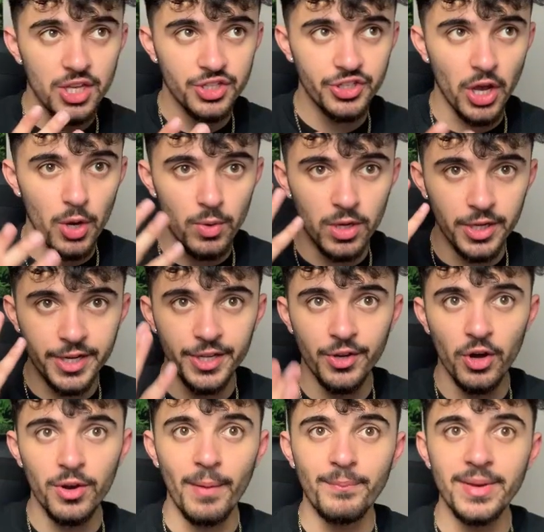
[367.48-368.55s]
So looking
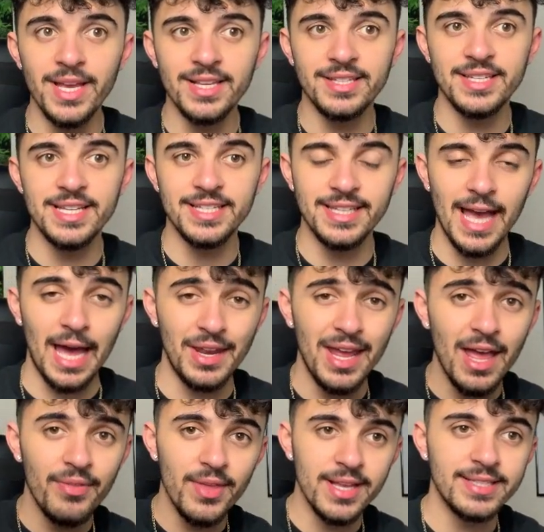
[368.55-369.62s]
on at BSC scan,
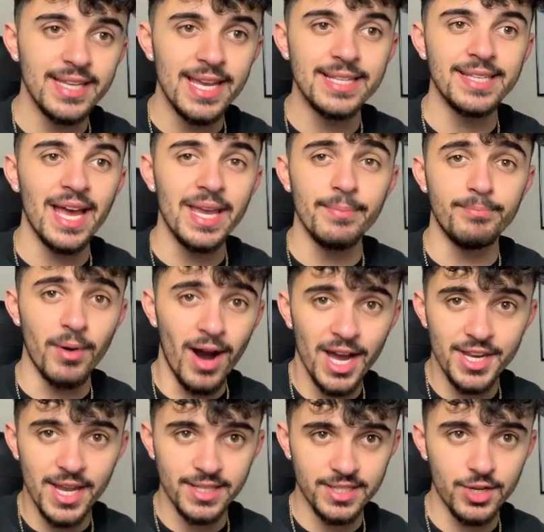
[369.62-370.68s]
this is a
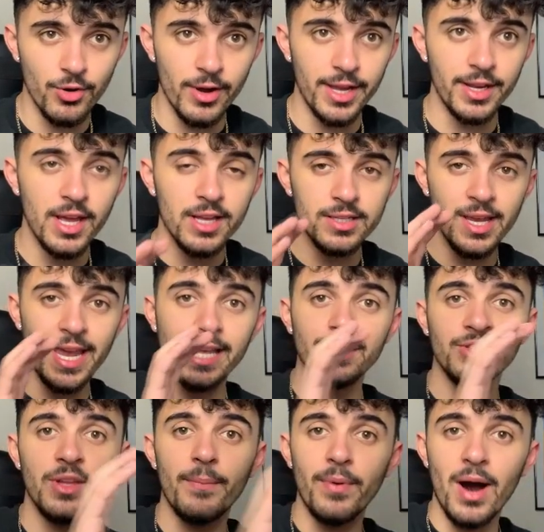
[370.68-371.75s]
Binance coin, so it is
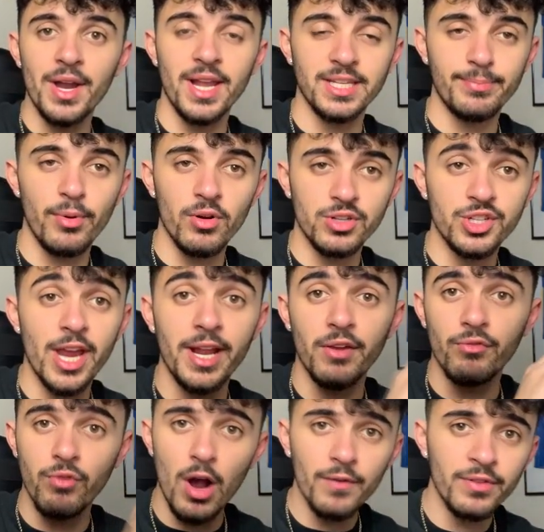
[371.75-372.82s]
on the Binance blockchain
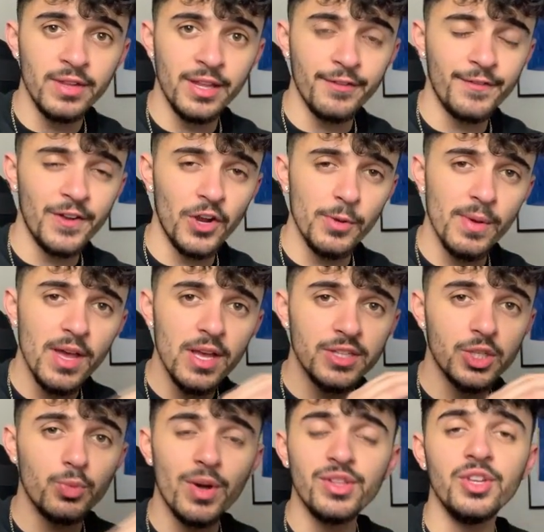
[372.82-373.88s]
rather than Ethereum.
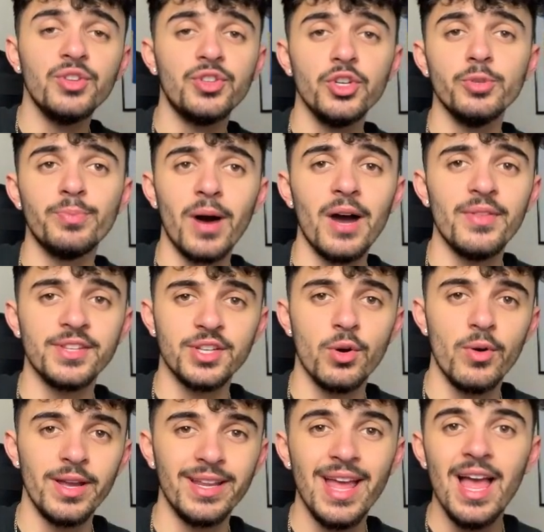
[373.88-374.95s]
So when you do buy this
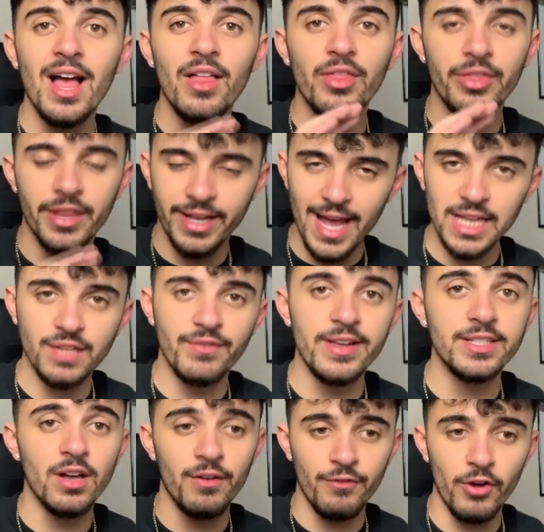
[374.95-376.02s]
coin, the gas
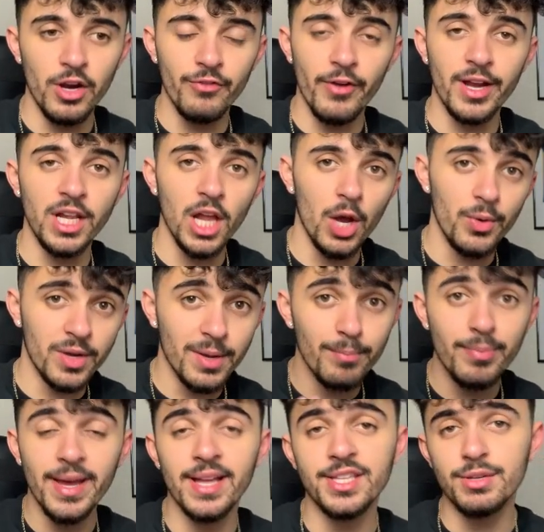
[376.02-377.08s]
fees are very, very low
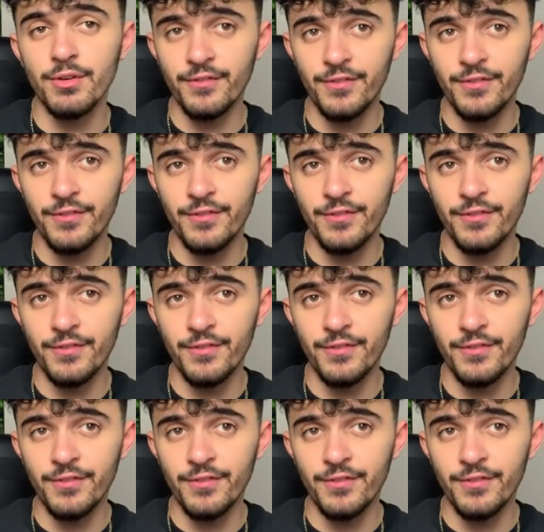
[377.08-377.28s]
compared to